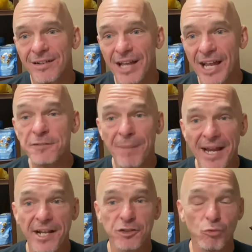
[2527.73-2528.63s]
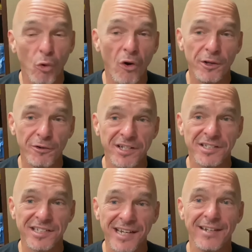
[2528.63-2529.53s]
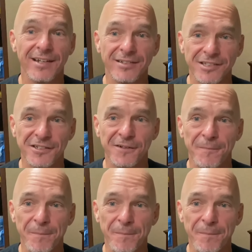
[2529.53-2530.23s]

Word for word: He's made us royal descendants.